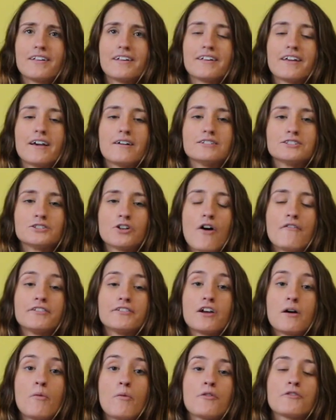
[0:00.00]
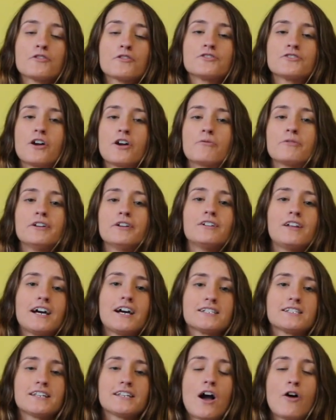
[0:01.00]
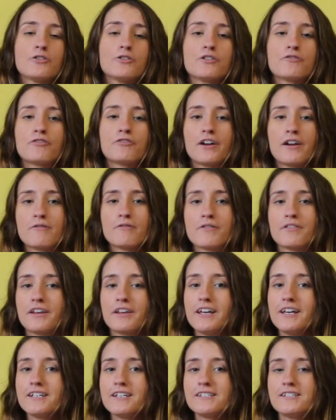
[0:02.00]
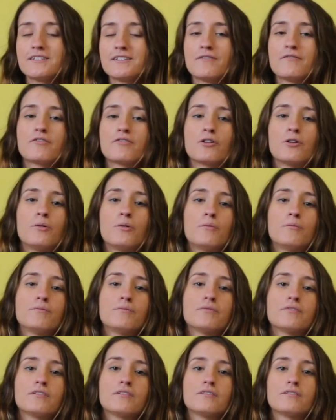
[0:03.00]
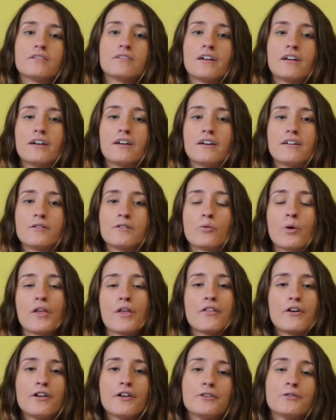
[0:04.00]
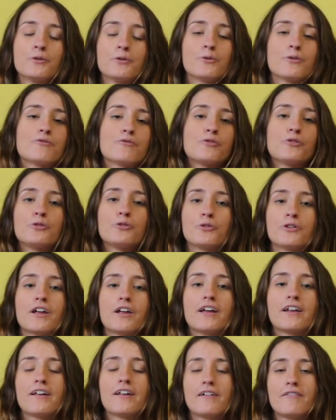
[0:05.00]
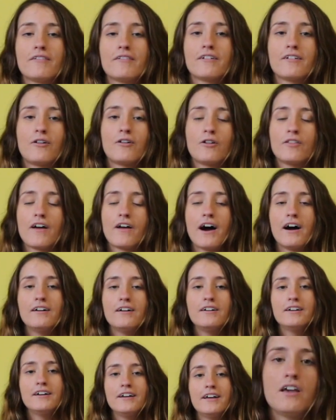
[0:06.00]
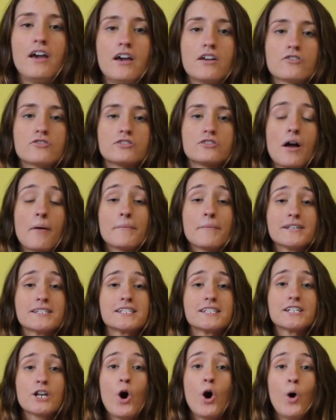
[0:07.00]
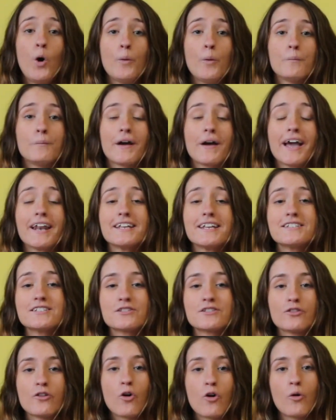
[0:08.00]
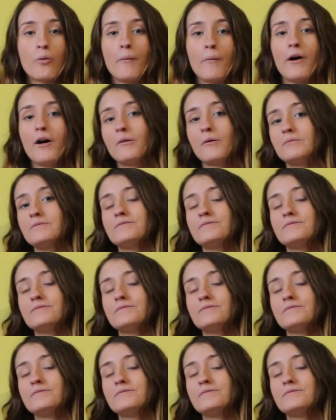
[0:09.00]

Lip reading: Yeah, so after a month you start realizing how different everything is, from the weather to the food and all that. Yeah, you start missing home and it's normal.